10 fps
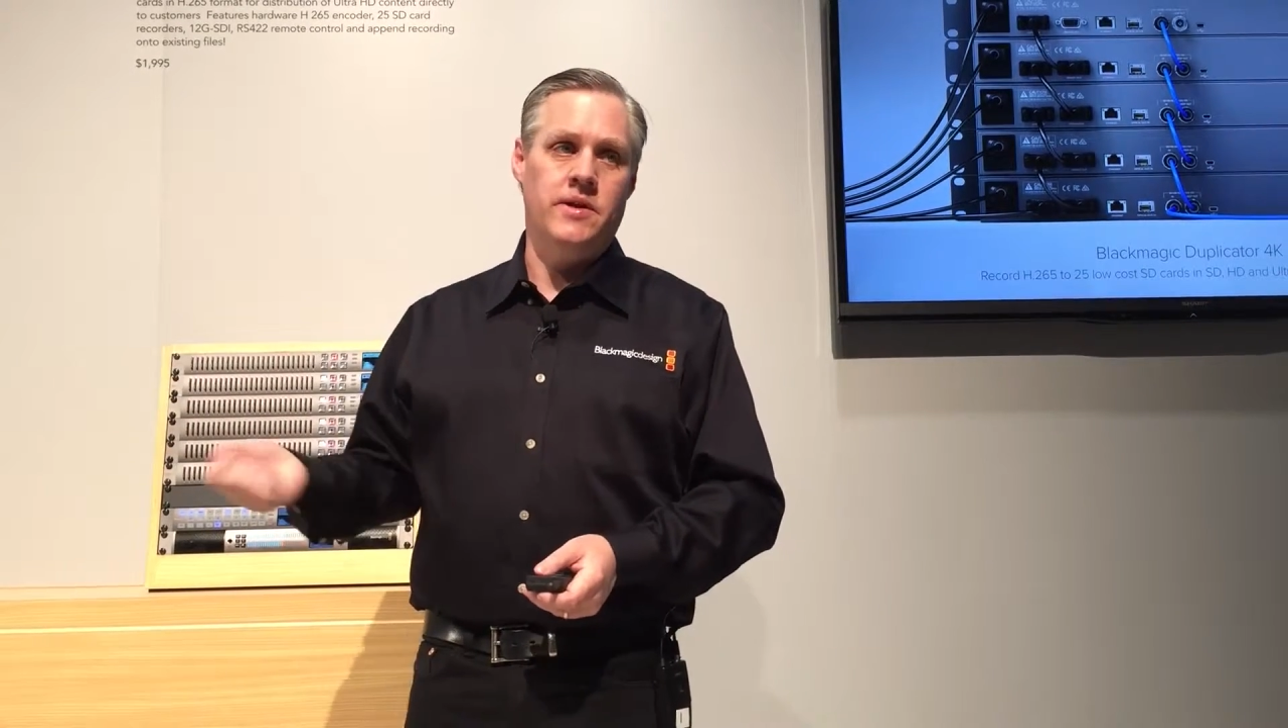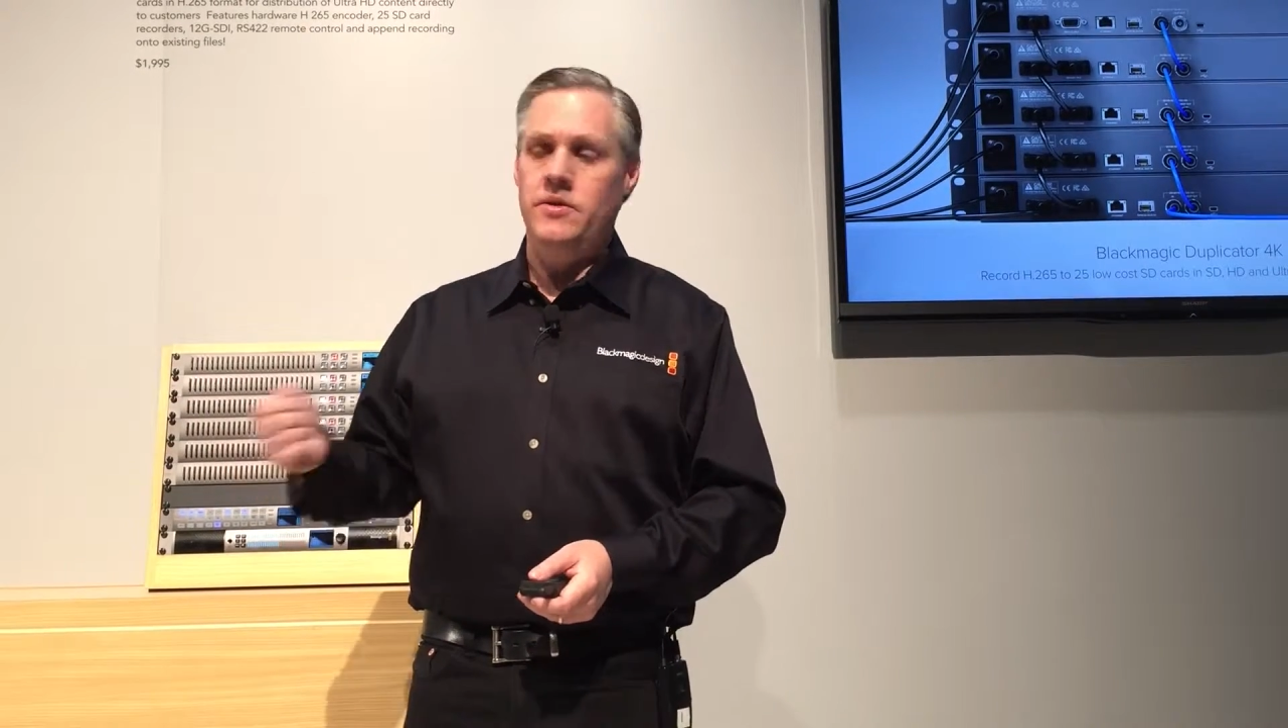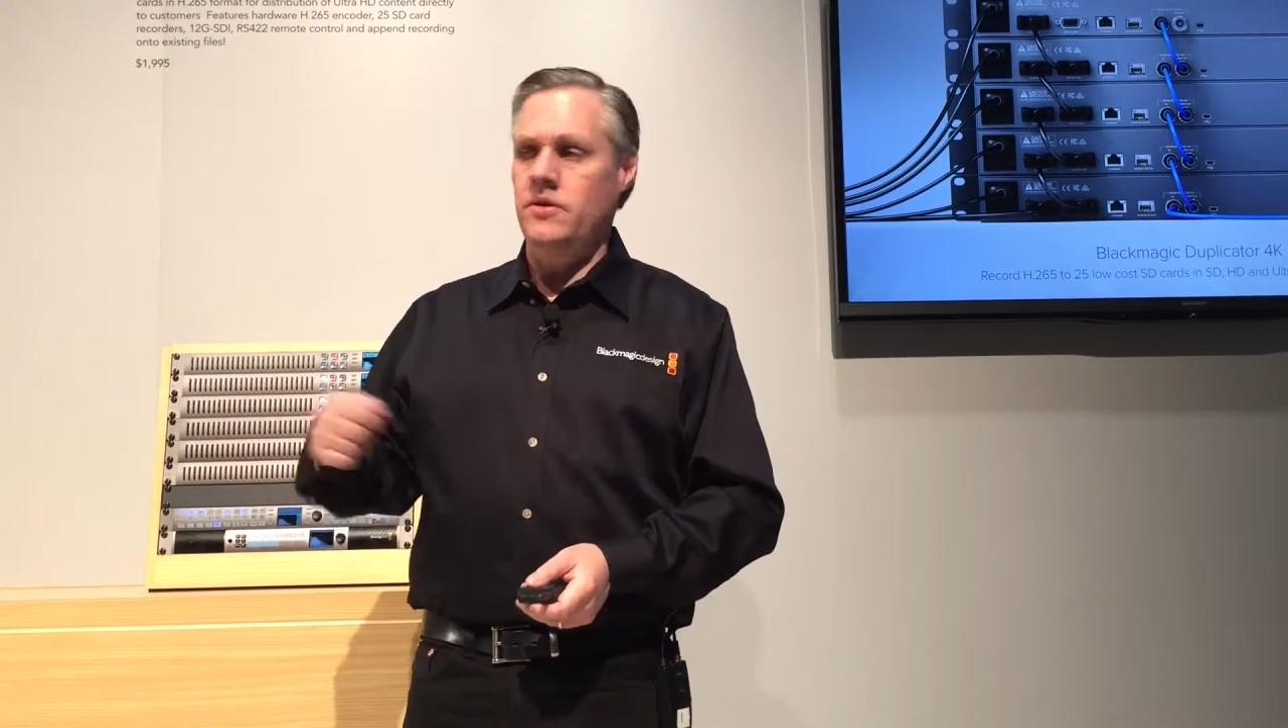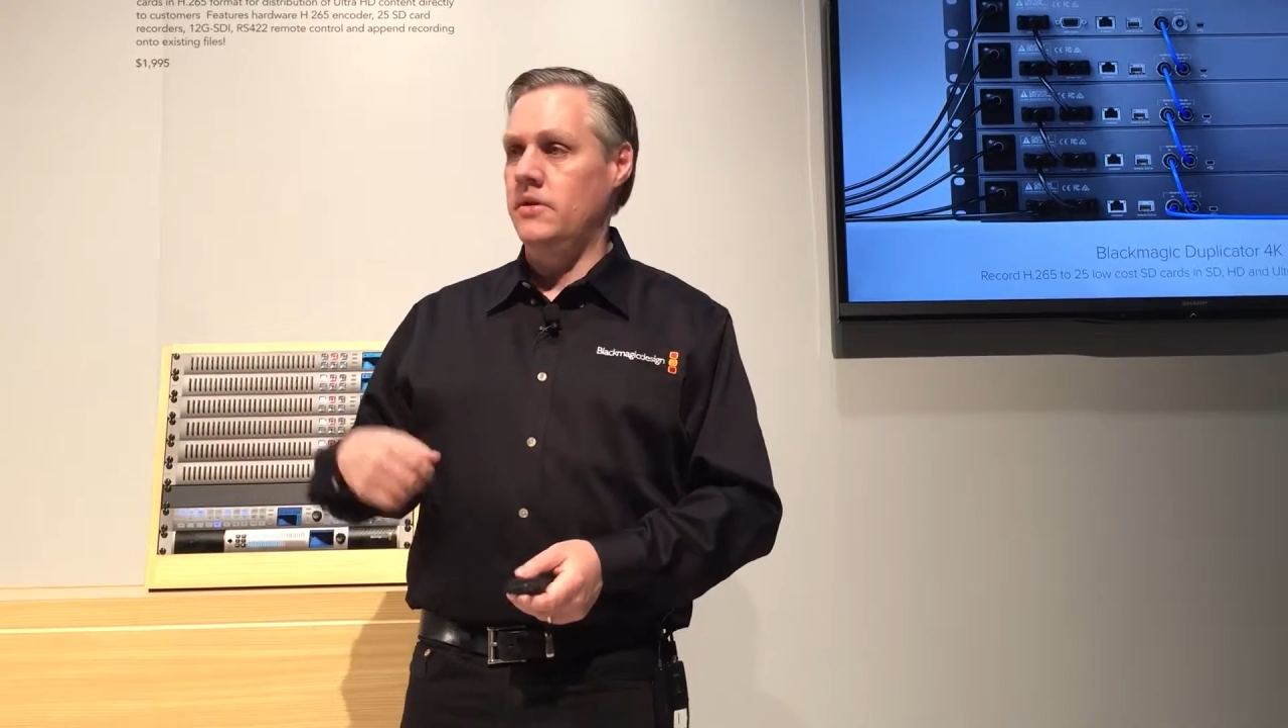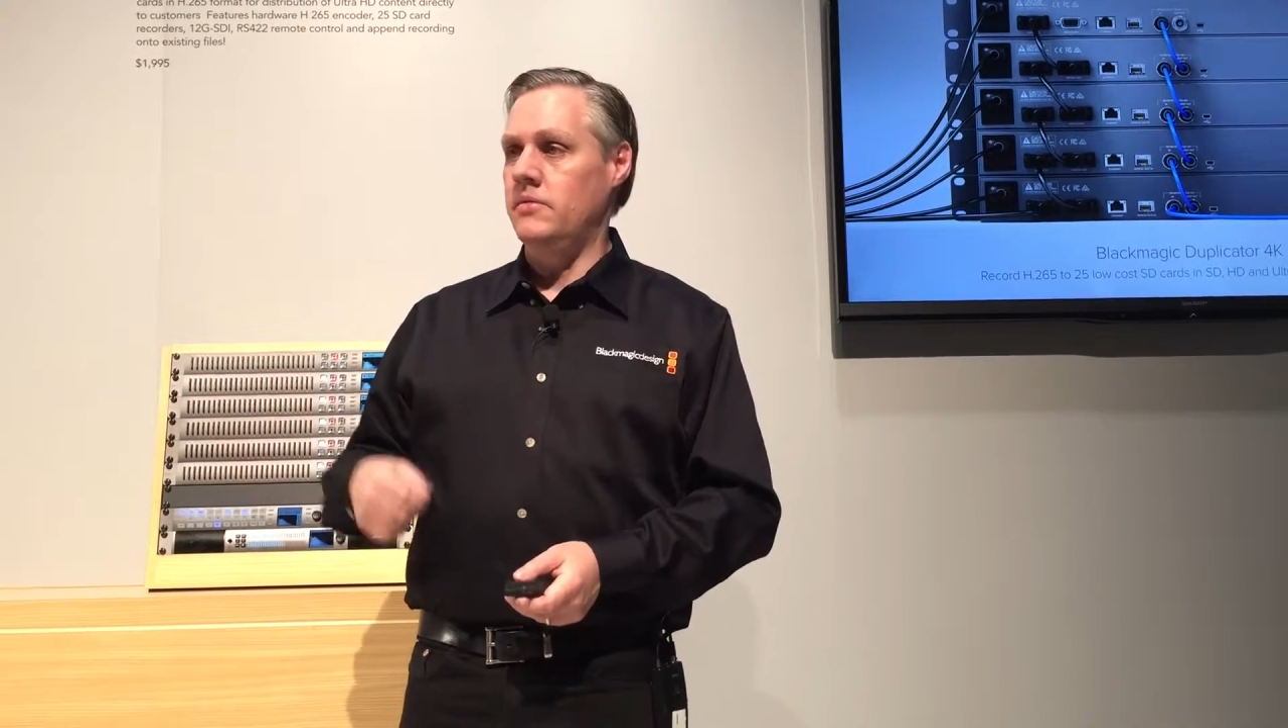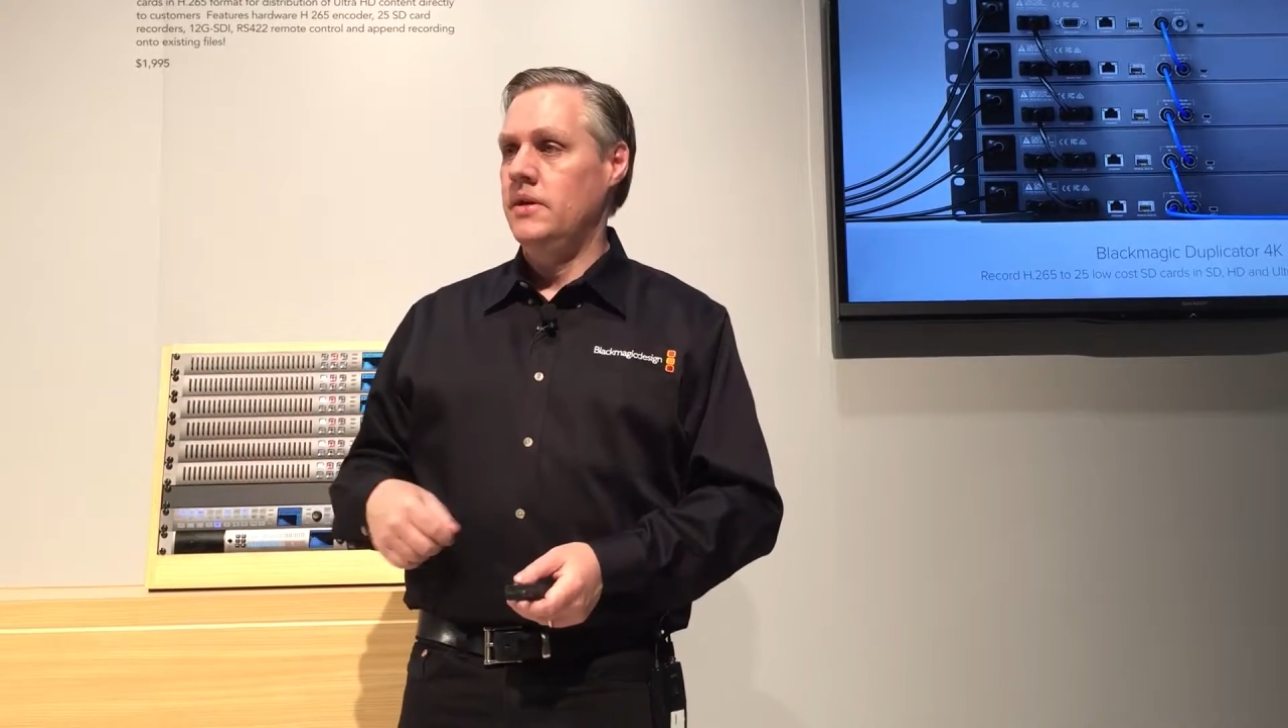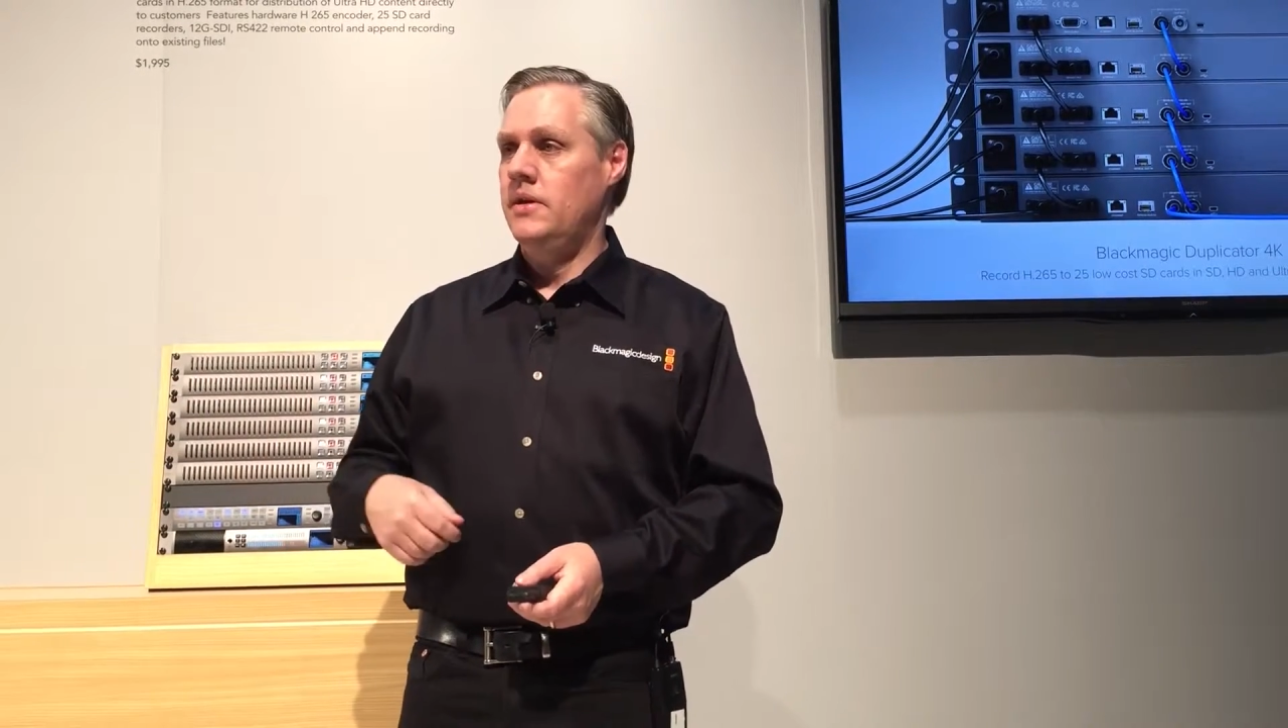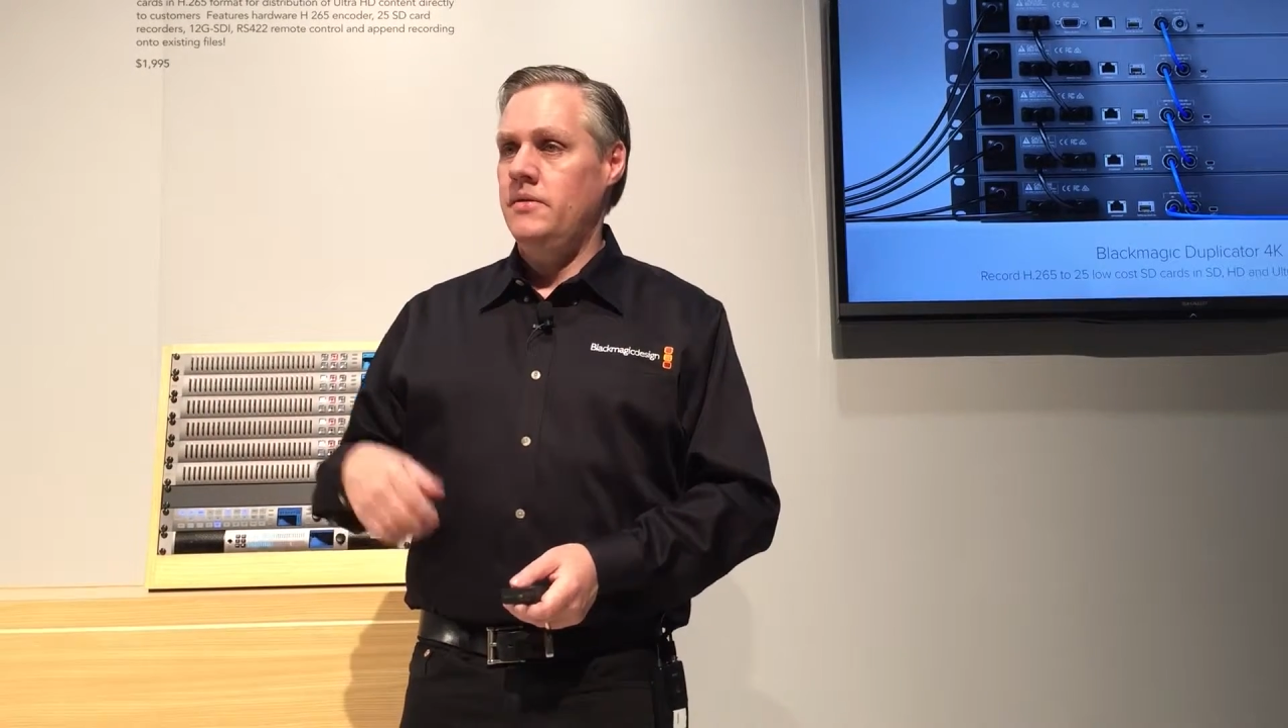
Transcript: front of the unit,